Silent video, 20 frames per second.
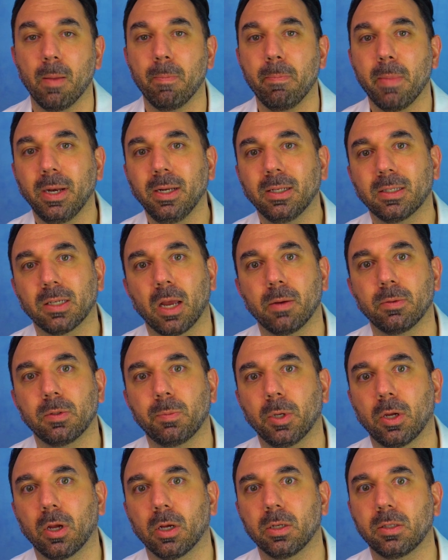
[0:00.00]
many times
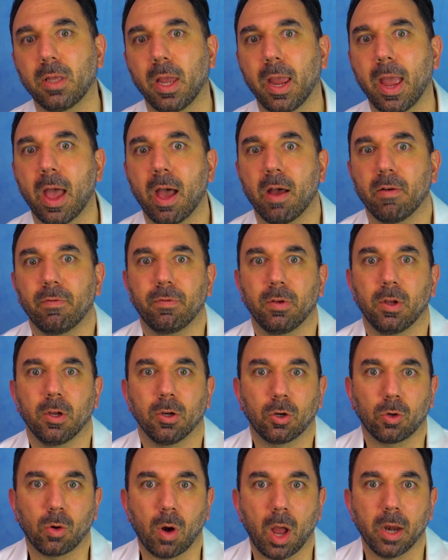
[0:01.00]
because they have
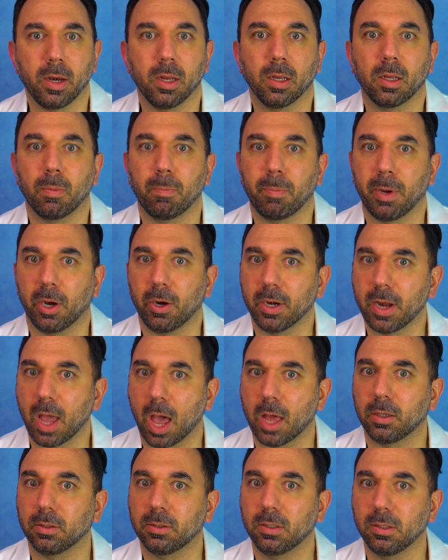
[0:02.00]
chronic
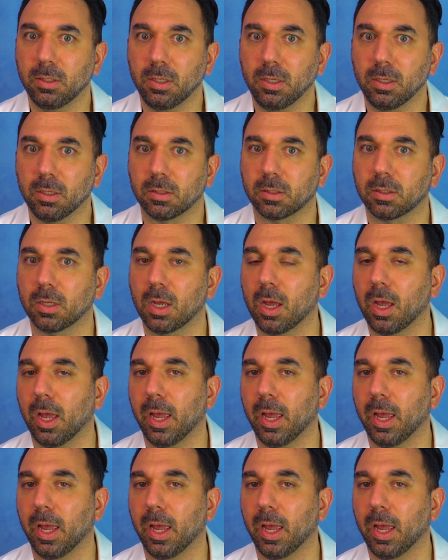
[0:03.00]
periodontal disease.